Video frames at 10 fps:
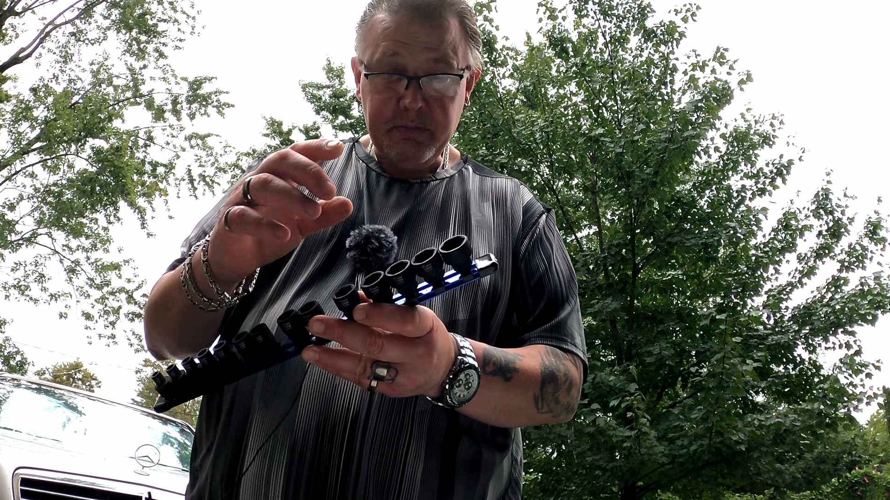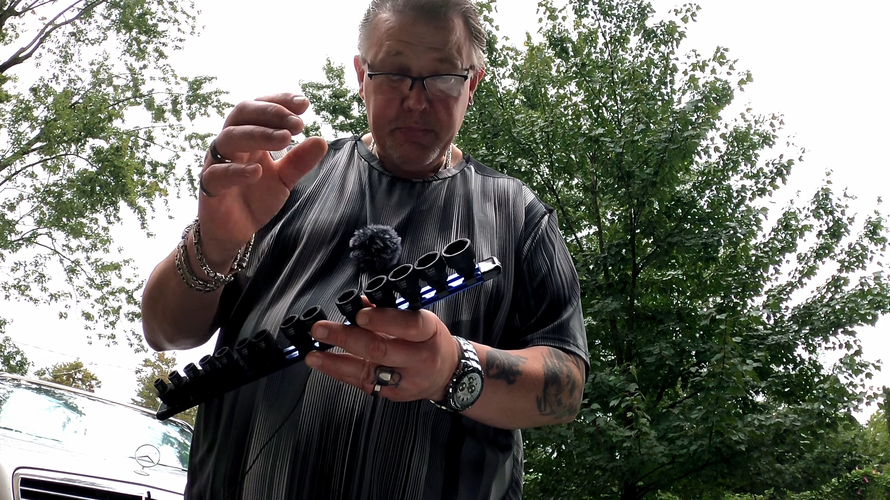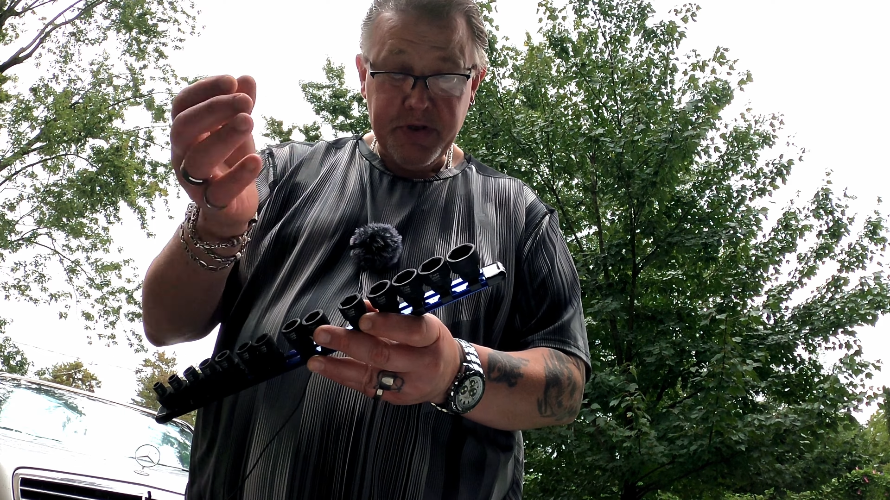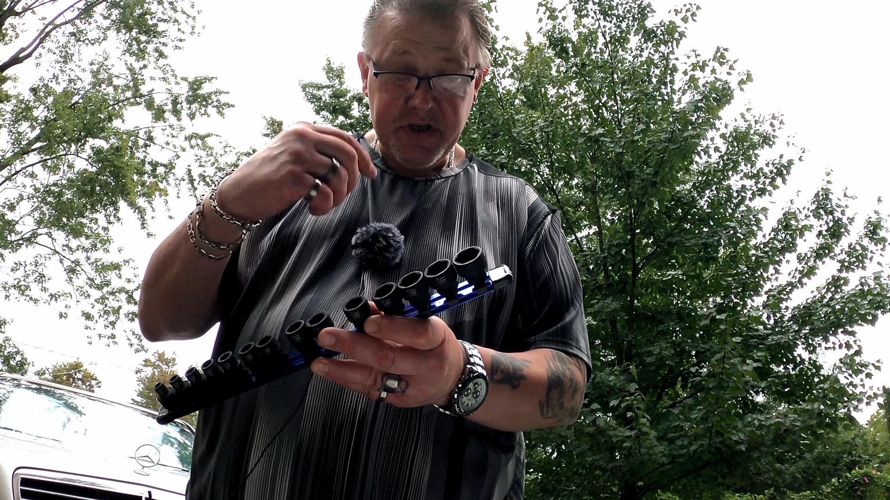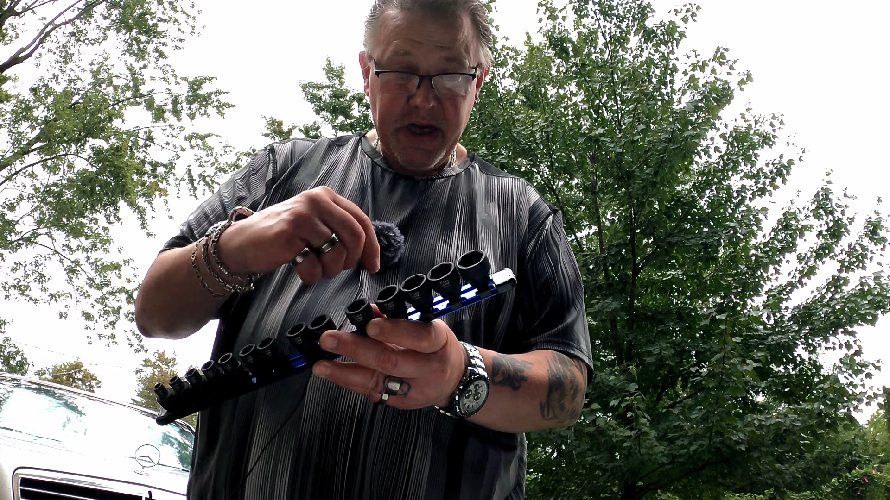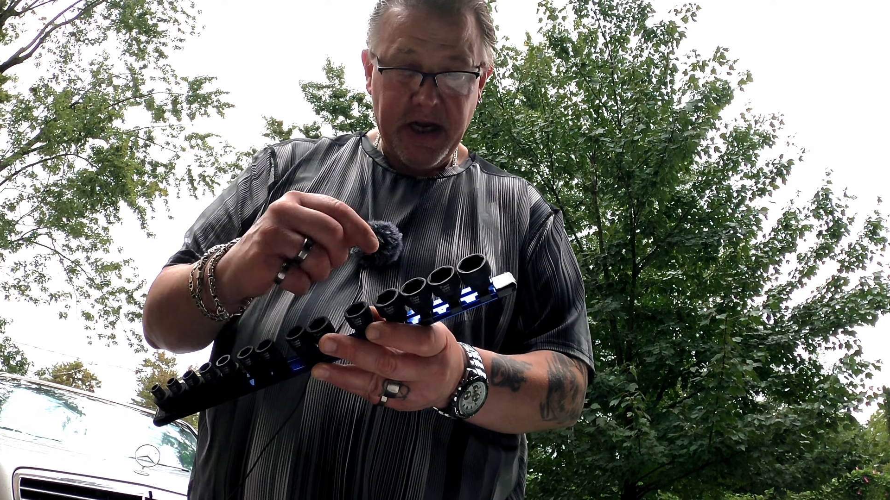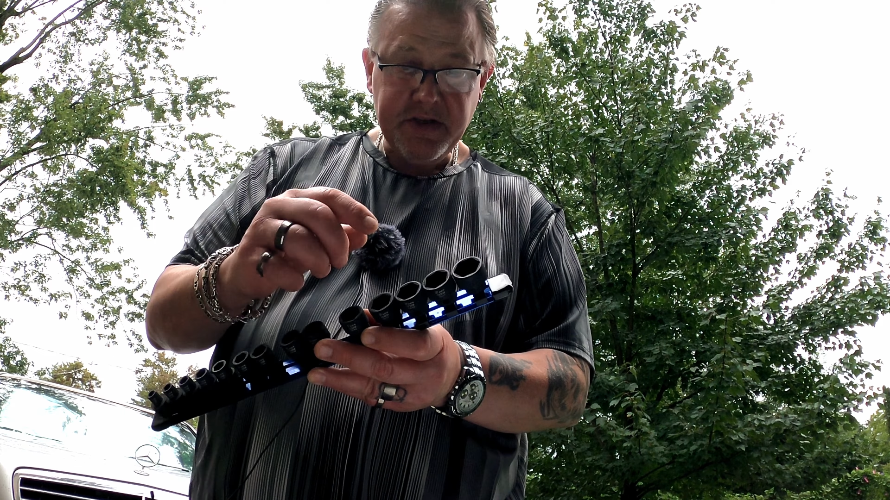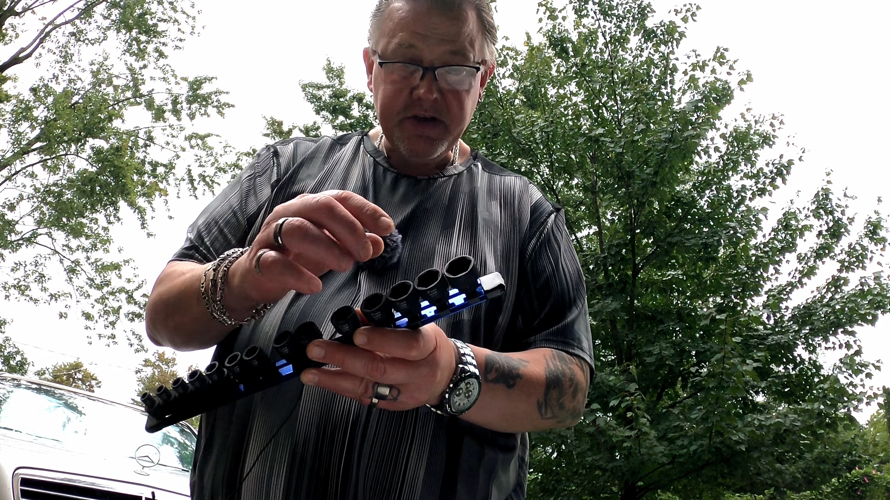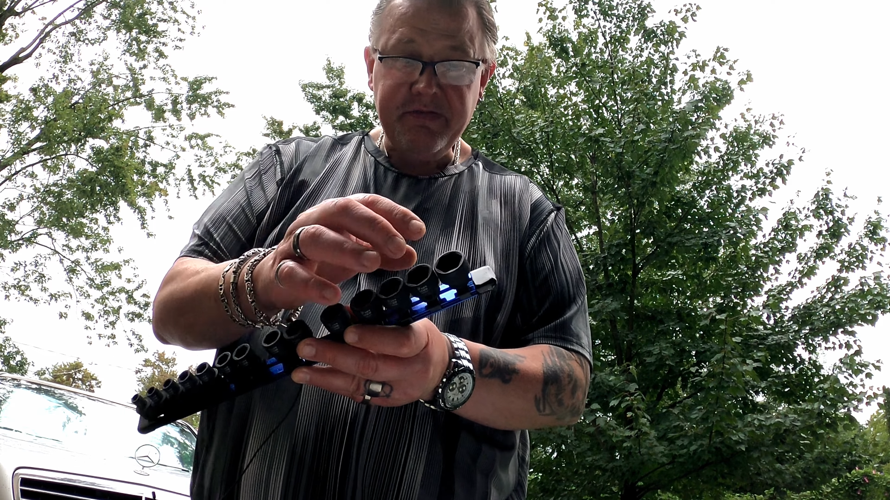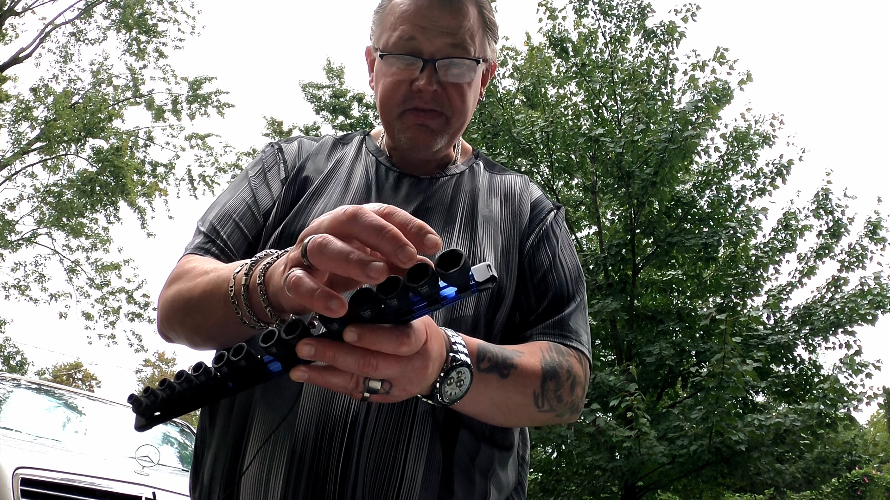
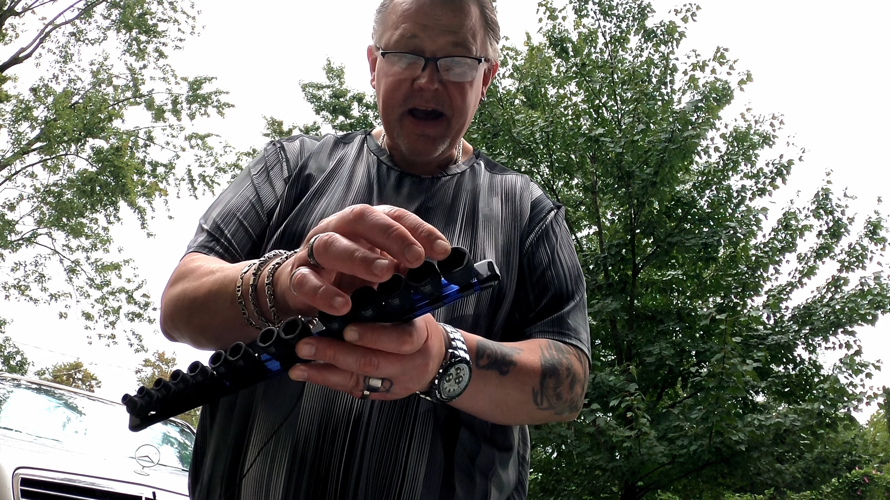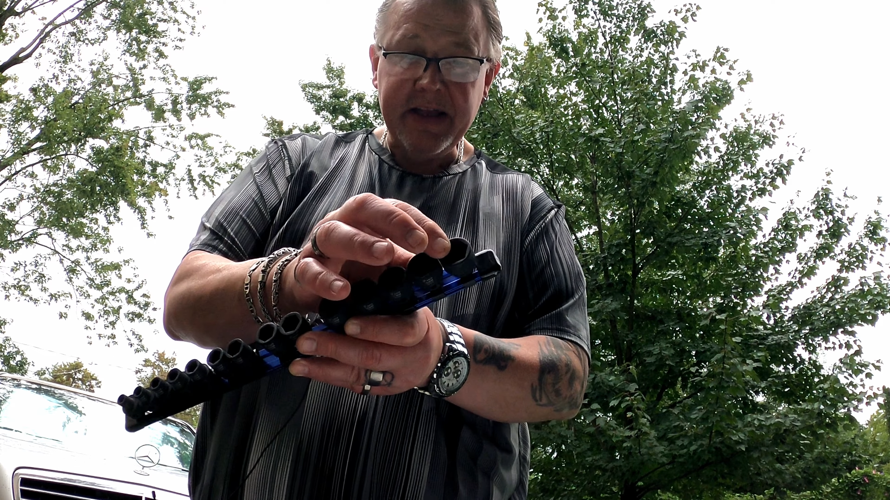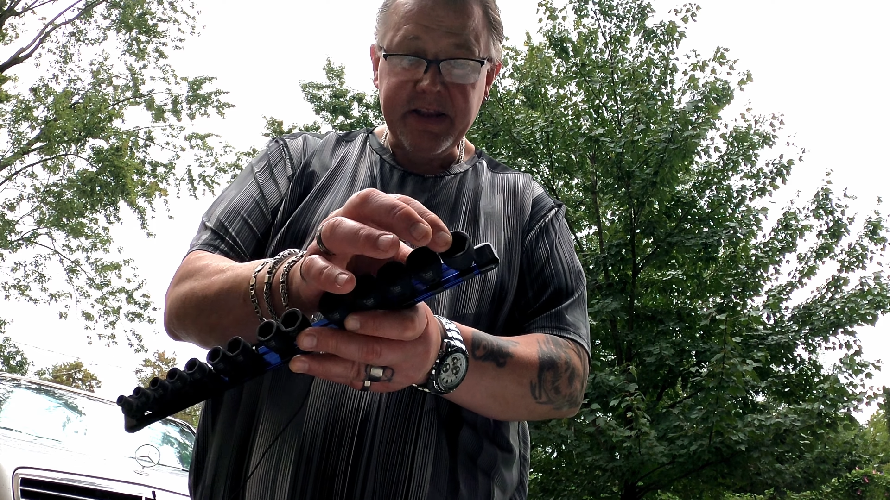besides the fact